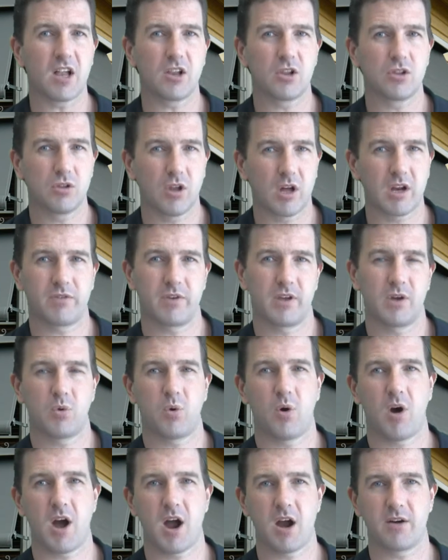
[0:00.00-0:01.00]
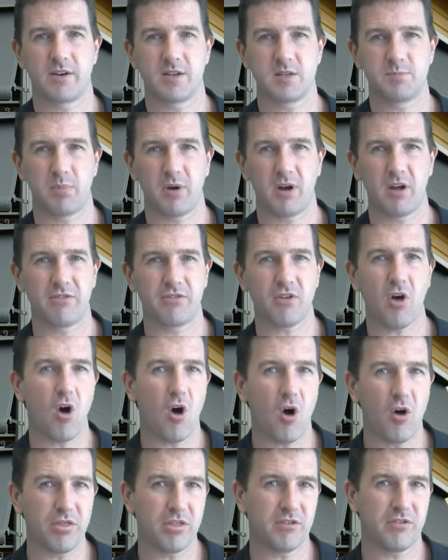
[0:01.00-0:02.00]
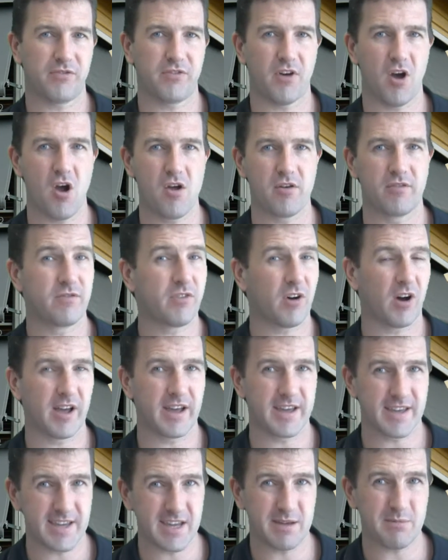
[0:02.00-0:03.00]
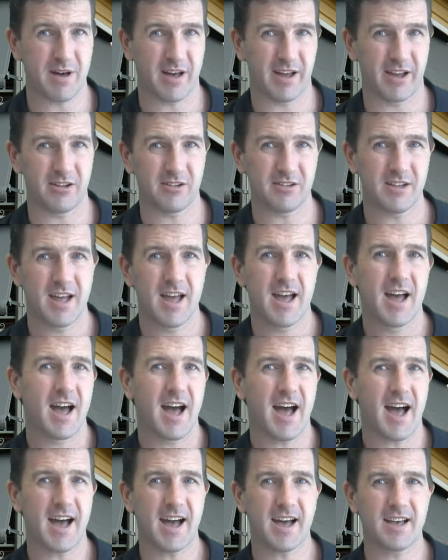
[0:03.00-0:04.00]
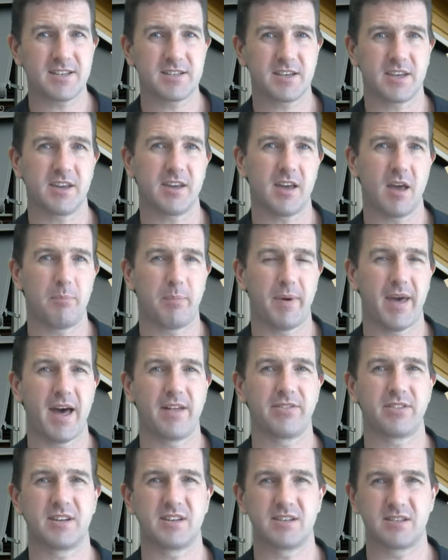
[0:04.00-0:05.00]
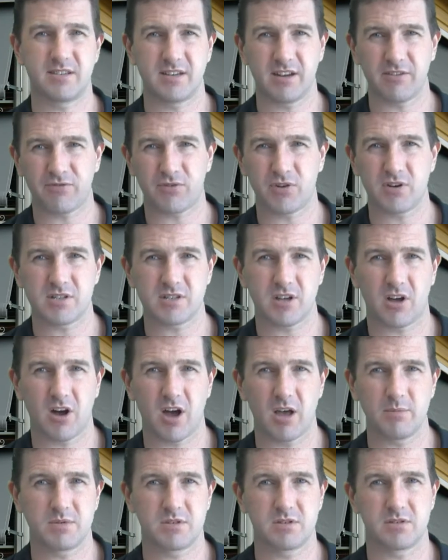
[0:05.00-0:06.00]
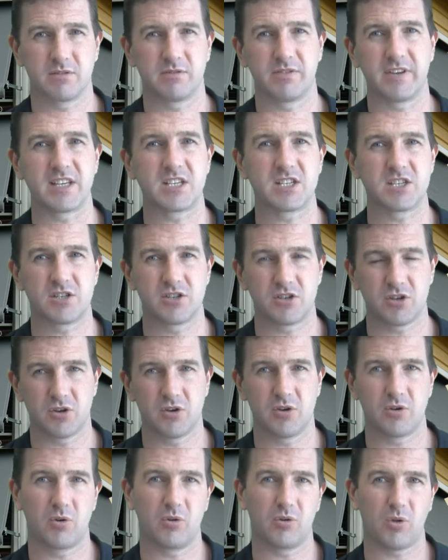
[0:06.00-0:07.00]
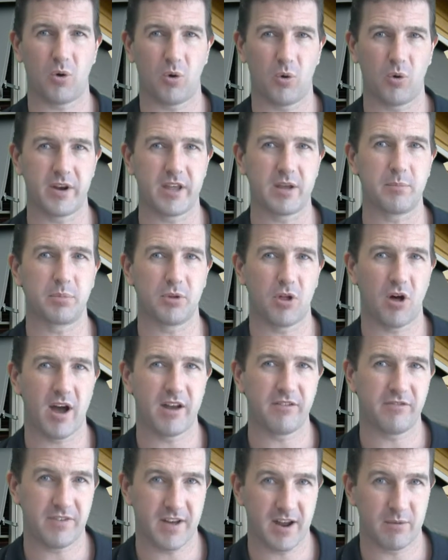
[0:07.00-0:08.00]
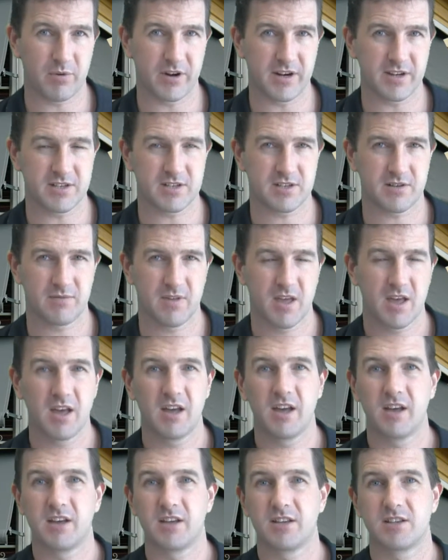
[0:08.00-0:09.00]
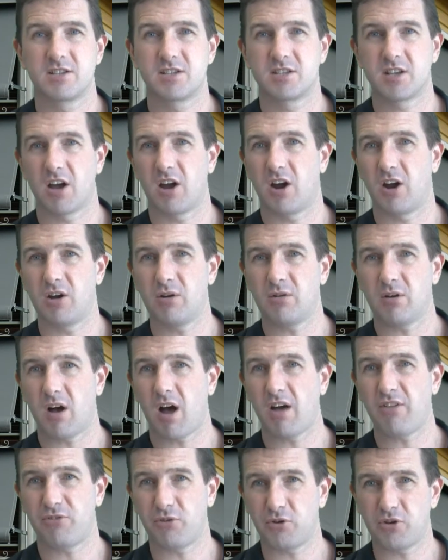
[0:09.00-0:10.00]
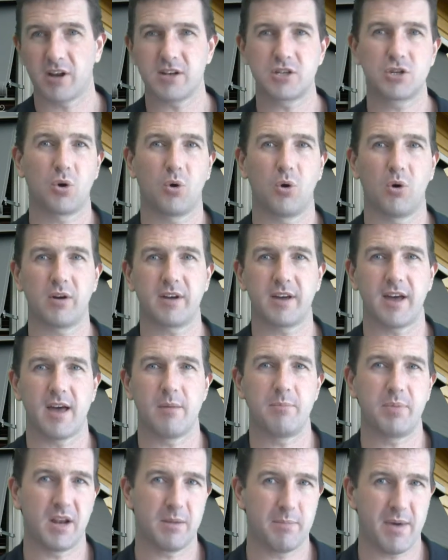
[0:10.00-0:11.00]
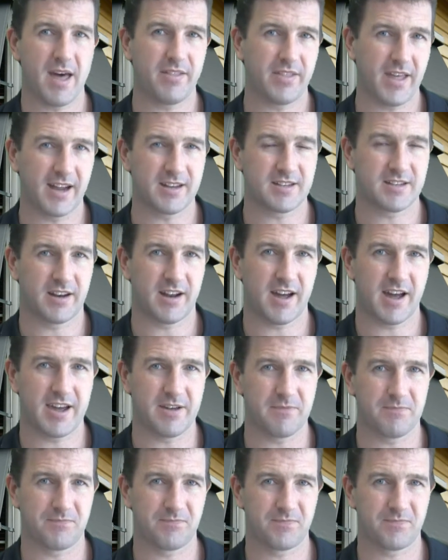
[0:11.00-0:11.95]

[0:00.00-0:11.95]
lot of inquiries both on the phone and via email asking about the different types of external awning blind fabrics. So I thought I'd talk a bit about that today.